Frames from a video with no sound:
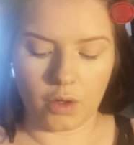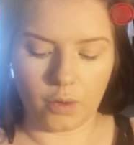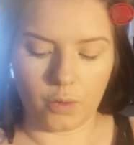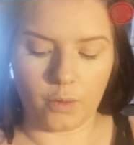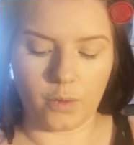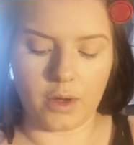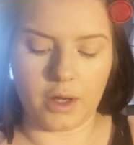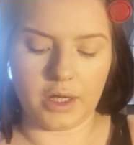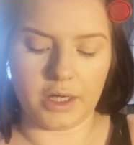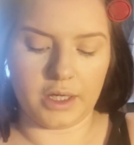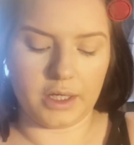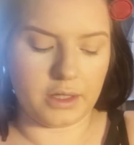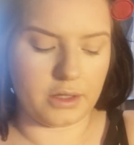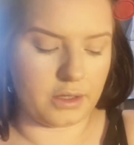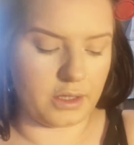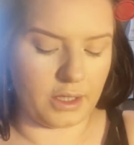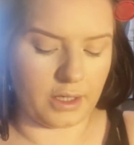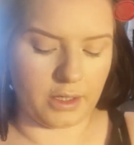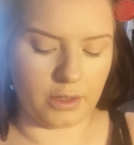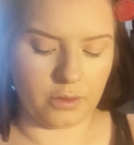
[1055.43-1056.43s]
why
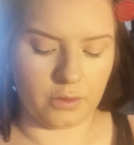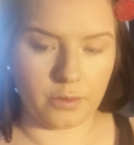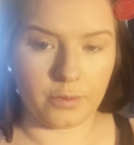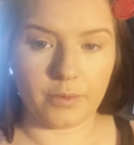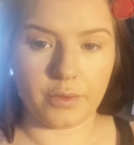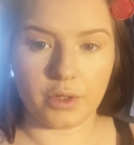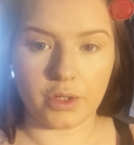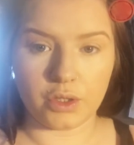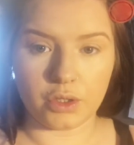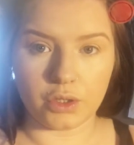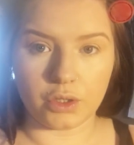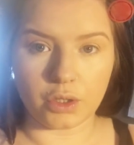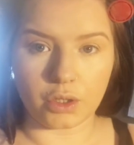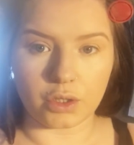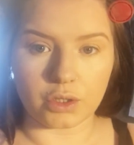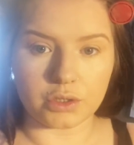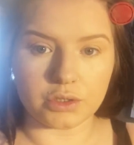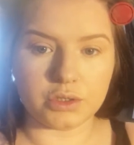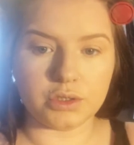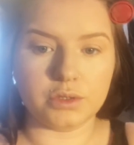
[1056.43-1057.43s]
the hell
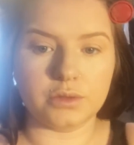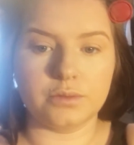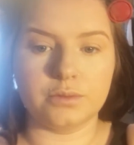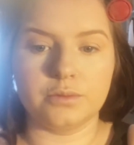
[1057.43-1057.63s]
not?